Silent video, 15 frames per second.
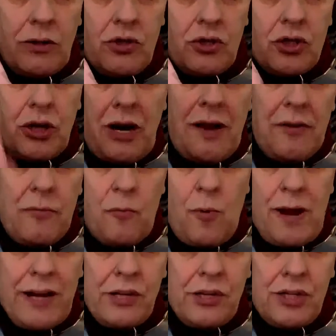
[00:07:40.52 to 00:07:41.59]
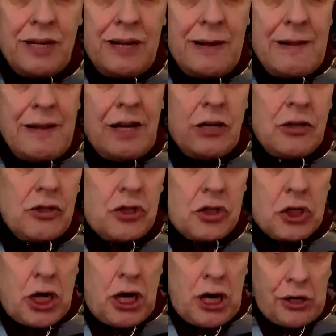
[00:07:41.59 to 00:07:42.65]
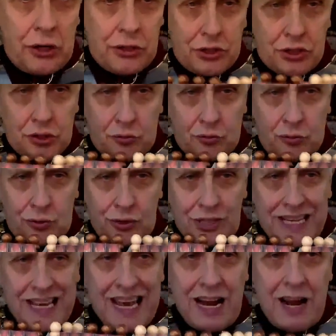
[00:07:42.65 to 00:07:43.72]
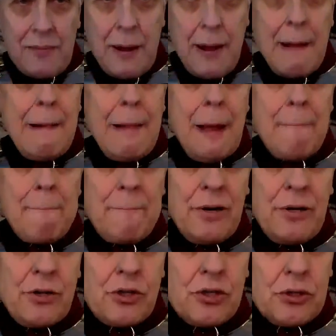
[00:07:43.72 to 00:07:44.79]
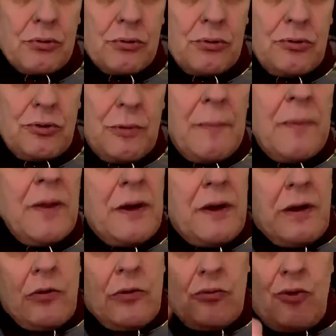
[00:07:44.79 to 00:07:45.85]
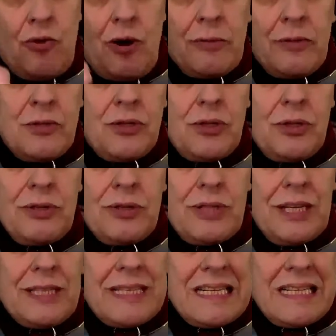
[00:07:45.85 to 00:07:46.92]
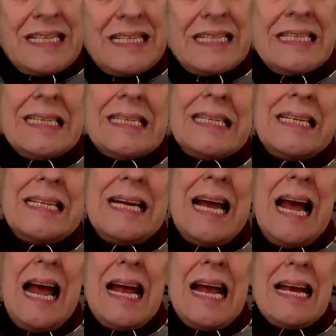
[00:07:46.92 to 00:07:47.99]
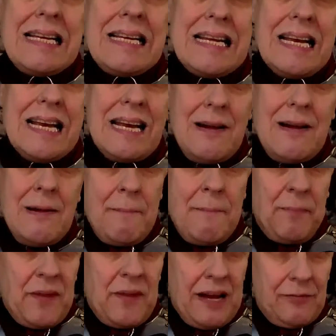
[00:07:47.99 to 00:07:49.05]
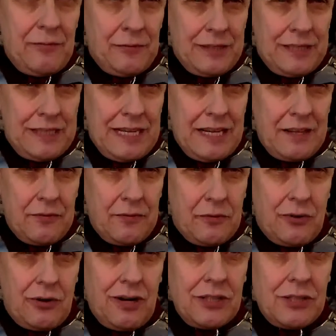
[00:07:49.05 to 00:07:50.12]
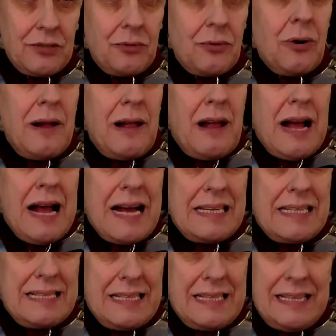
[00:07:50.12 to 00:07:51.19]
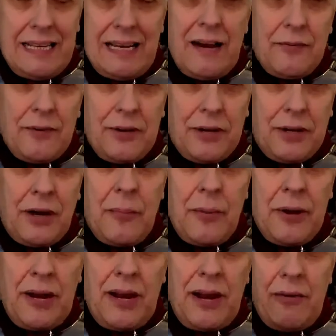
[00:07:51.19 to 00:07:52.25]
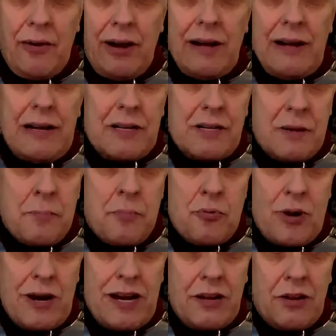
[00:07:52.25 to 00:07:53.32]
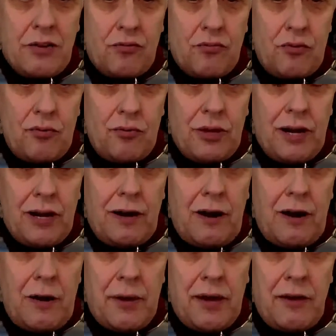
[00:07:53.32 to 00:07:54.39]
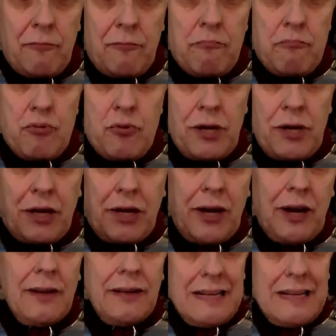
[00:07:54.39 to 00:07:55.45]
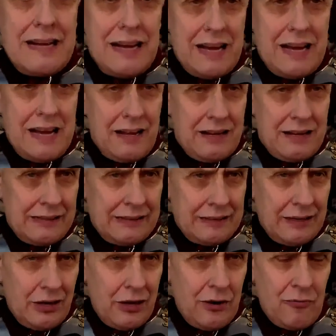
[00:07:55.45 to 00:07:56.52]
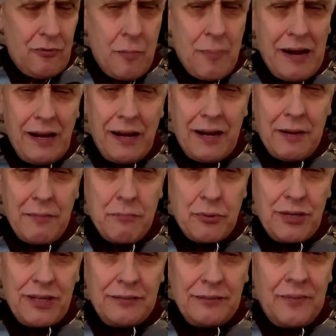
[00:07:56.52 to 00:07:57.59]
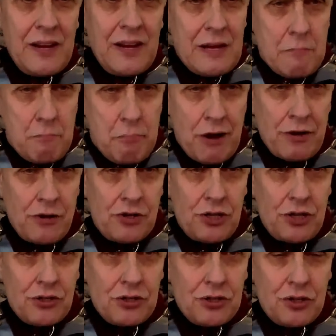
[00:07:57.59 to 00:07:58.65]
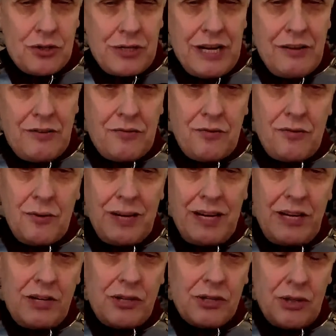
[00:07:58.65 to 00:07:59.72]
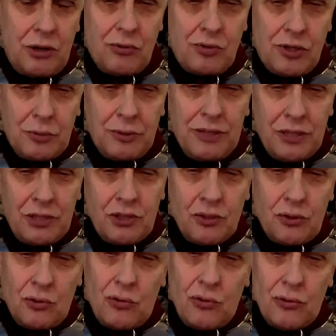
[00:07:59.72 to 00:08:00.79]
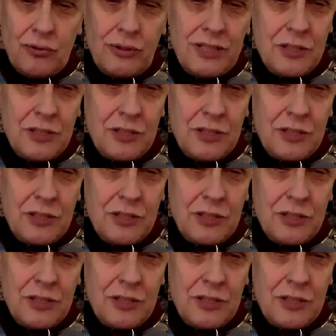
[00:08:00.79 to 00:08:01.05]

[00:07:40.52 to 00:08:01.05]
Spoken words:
giant wedge, and charge towards the enemy and punch through them. The Romans used this in 60 AD after the death of Christ, or ACE, after the Common Era, to break through the army of Boudicca in her rebellion in Britain, punching straight through, each soldier with his sword or his